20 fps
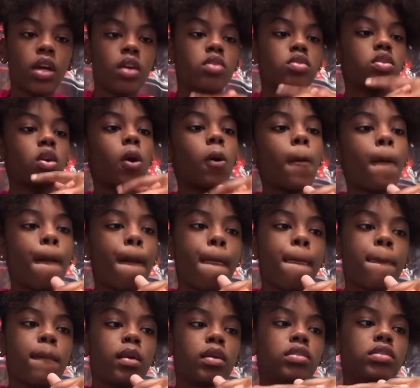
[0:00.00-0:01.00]
So
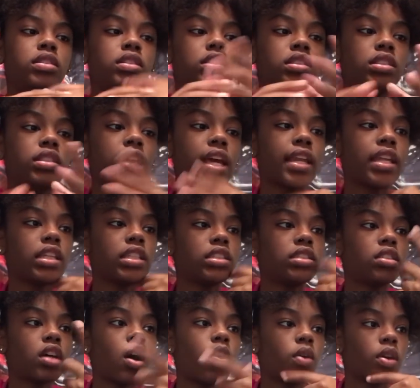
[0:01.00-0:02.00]
she's steady
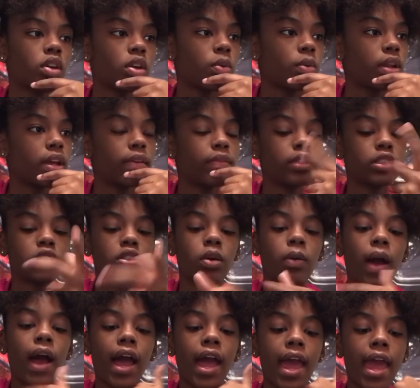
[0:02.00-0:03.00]
talking or whatever. So
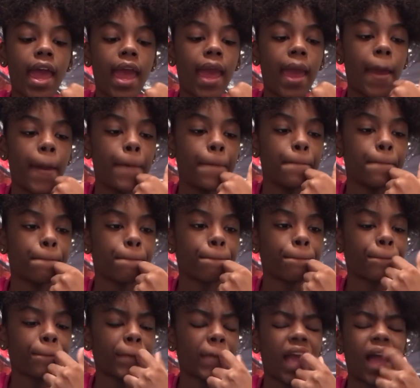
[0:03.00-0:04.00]
I
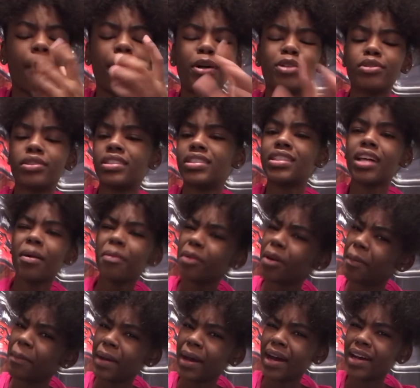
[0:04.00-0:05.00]
posted something
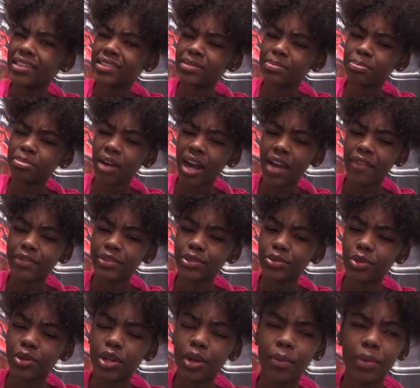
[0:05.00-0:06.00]
on my private
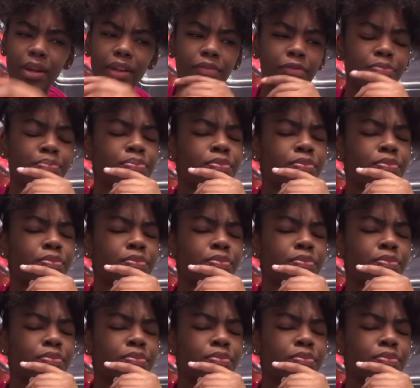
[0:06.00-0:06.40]
story or whatever.